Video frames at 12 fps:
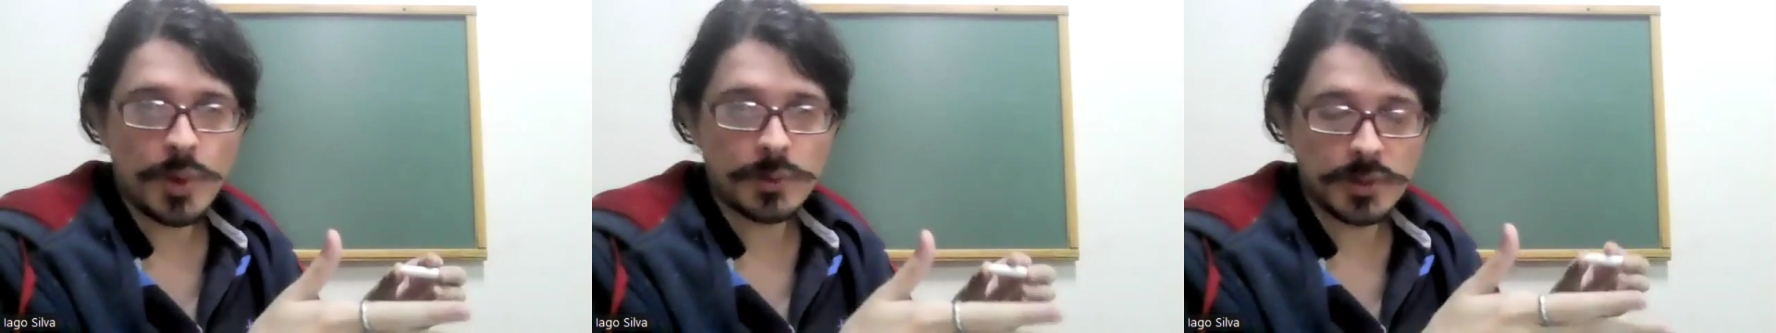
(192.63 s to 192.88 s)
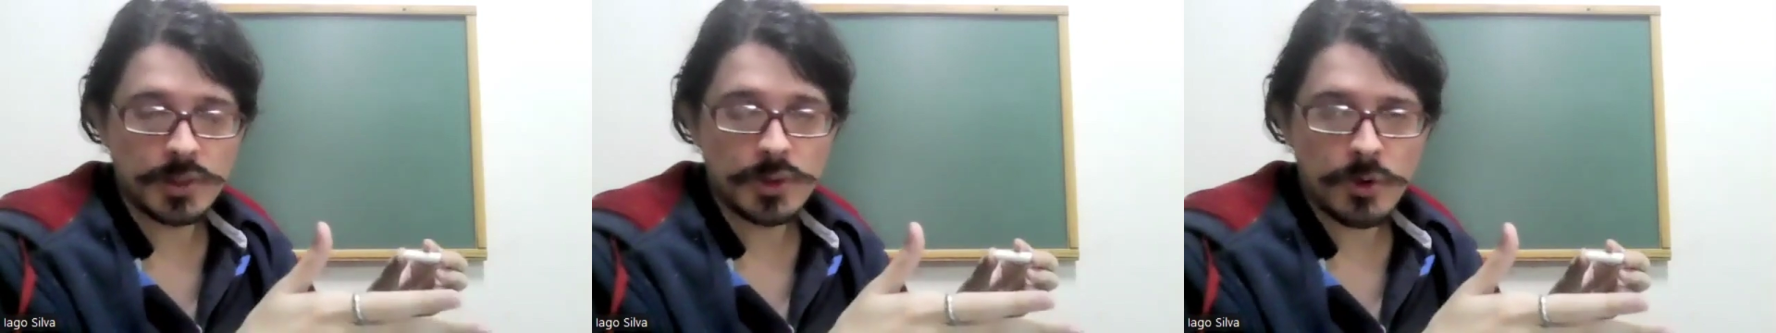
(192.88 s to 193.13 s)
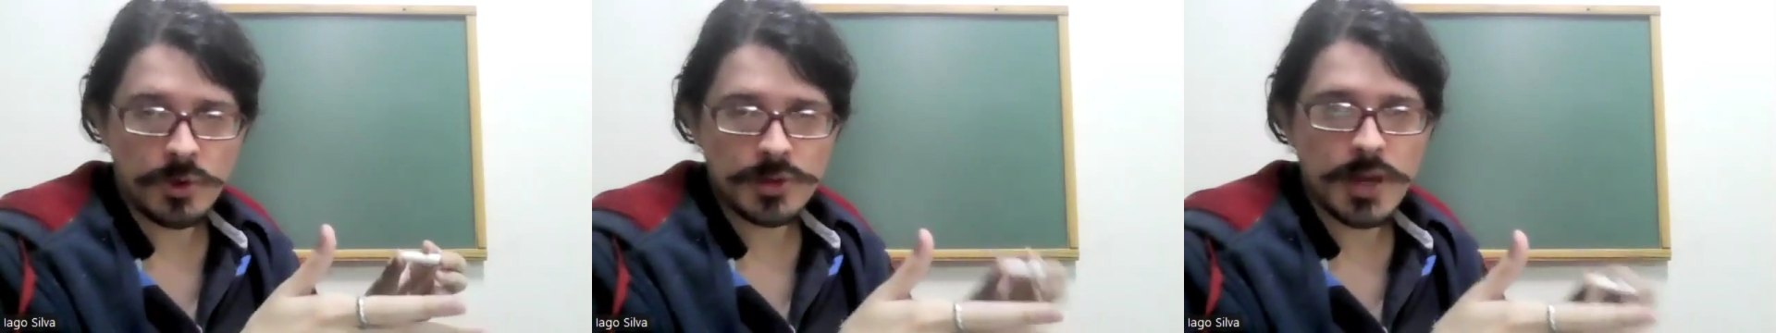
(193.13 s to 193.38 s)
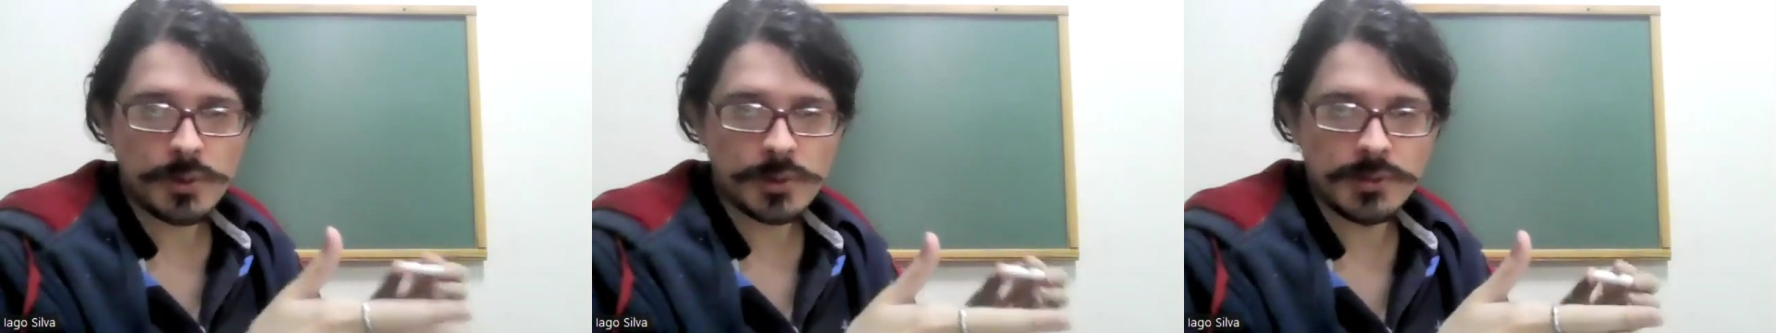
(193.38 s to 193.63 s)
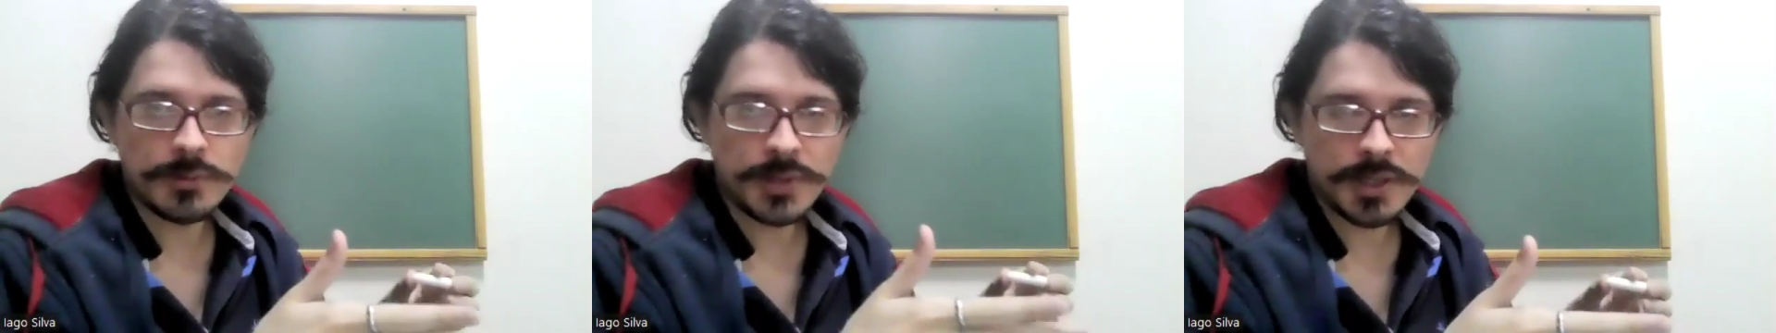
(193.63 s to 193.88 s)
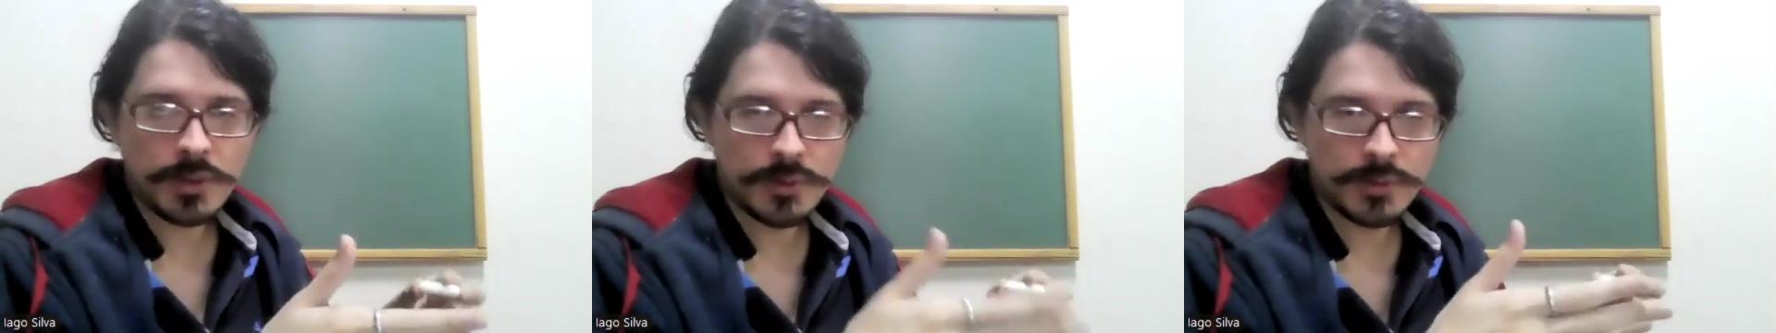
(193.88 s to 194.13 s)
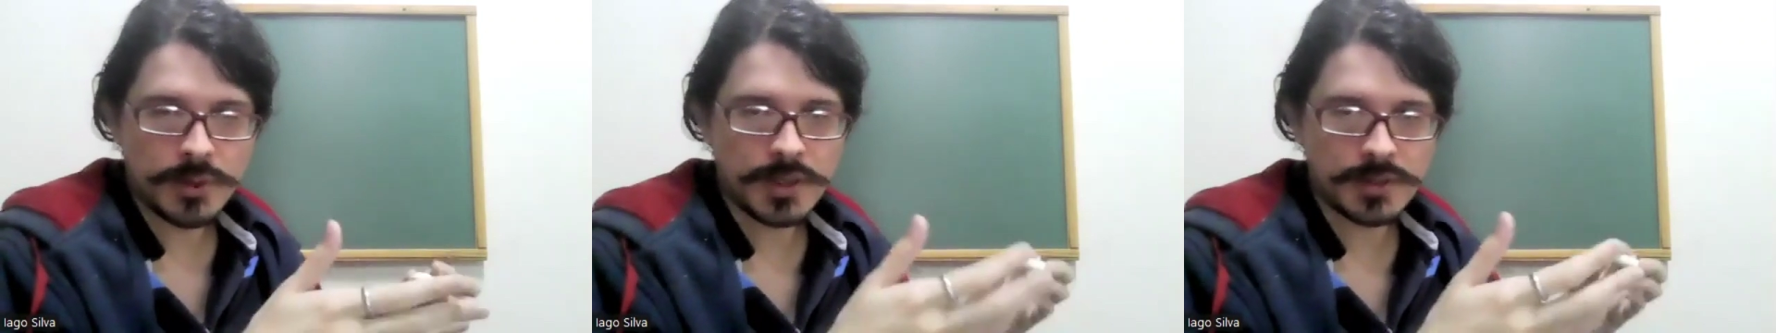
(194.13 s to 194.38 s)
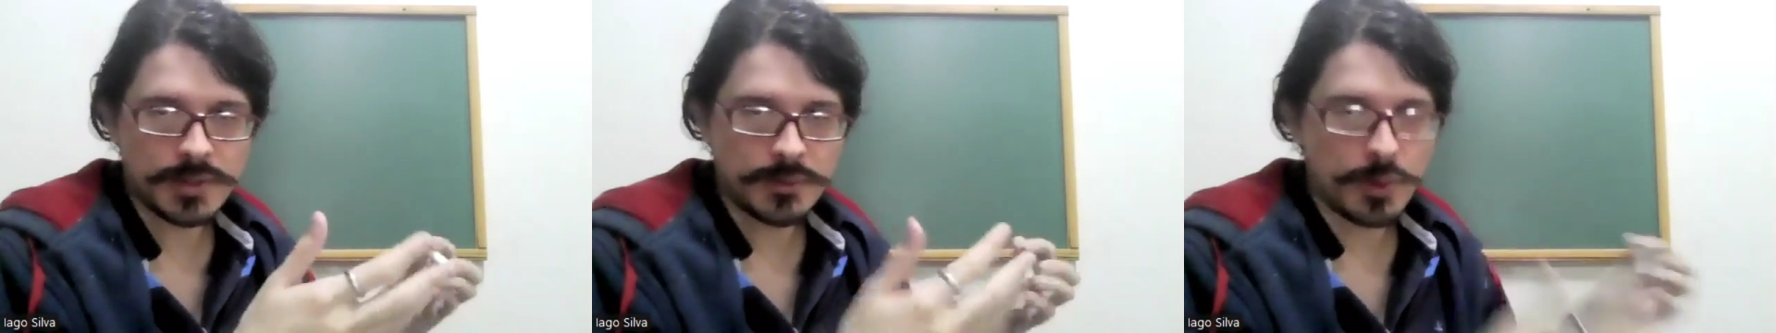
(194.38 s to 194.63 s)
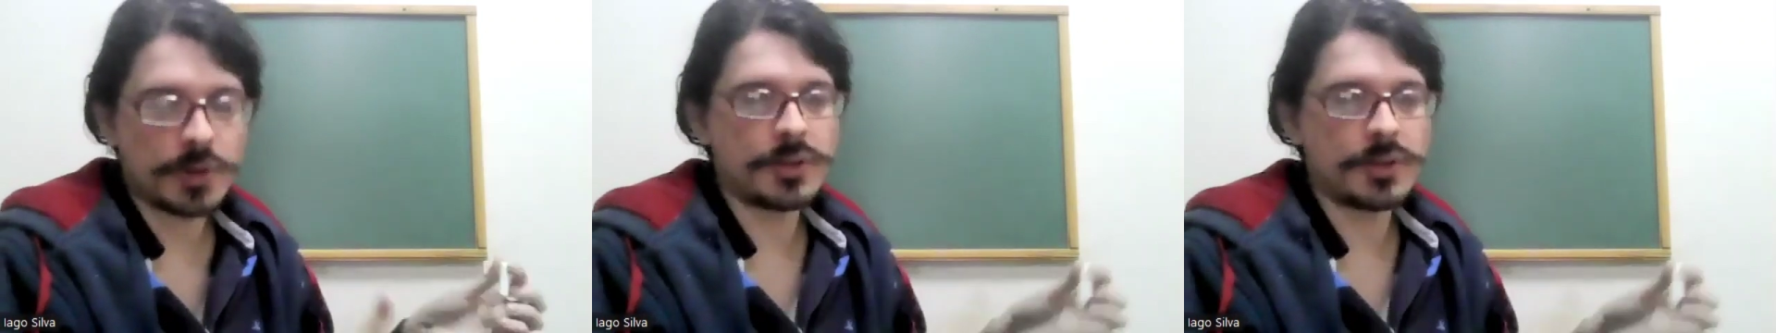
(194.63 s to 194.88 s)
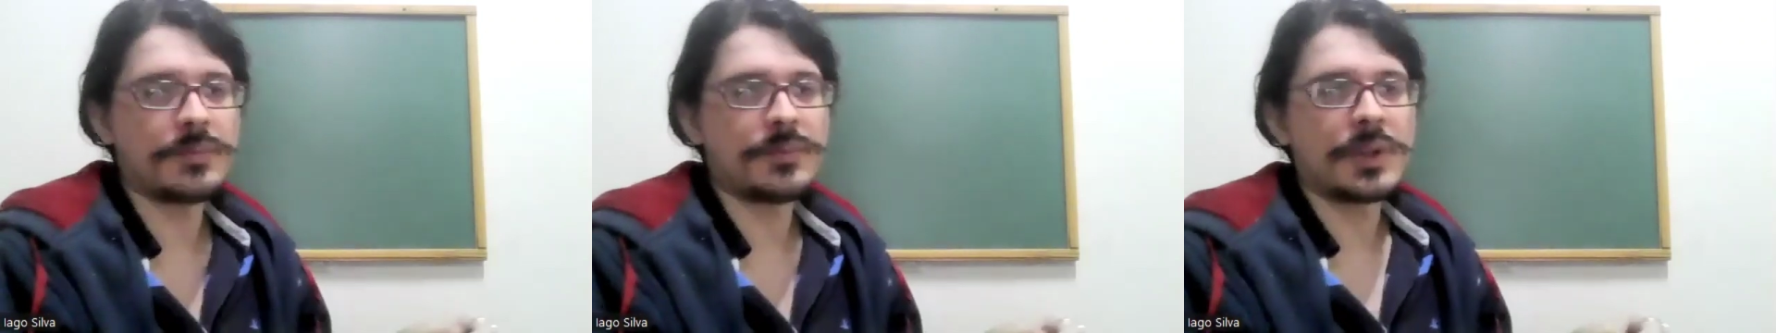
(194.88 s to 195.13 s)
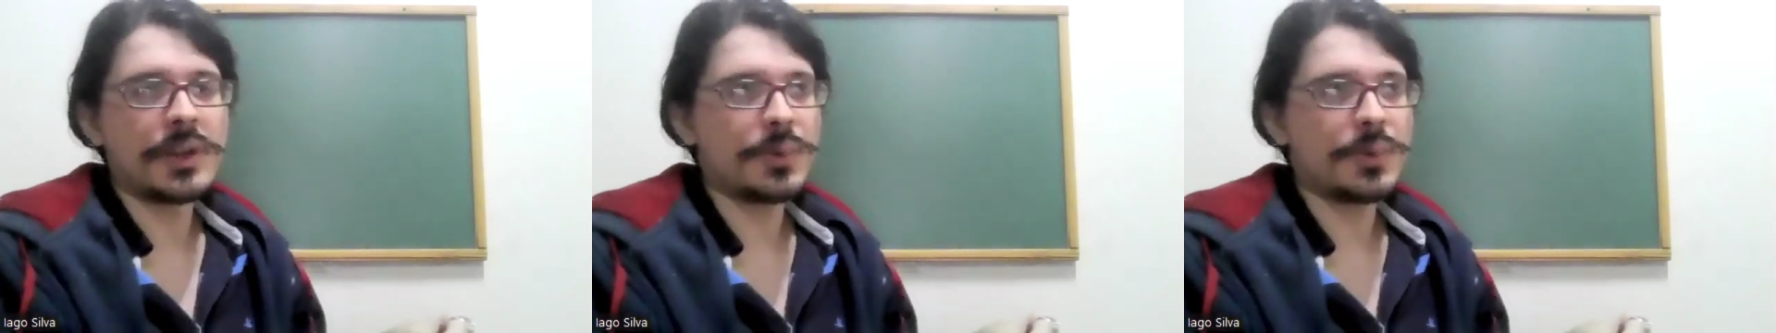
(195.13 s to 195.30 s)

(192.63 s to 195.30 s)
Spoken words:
What we ordinarily think of as a force,